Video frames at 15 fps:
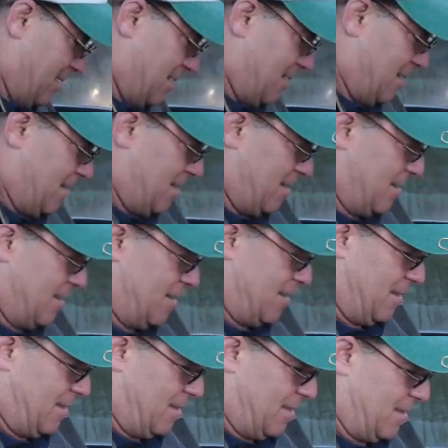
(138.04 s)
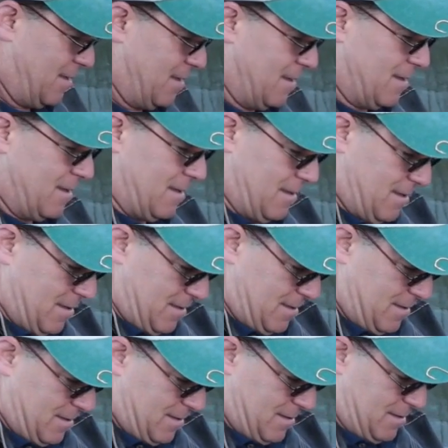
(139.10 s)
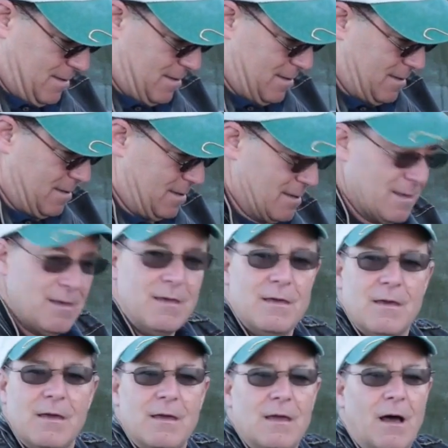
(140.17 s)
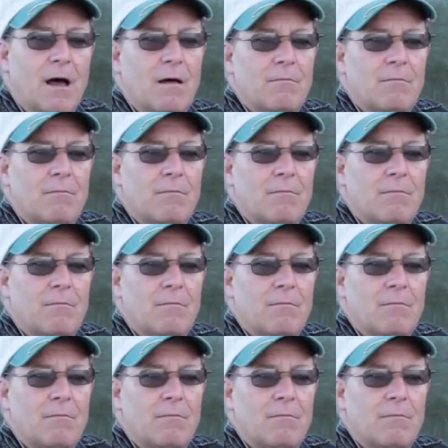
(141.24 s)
here today on South Manistique Lake, are fantastic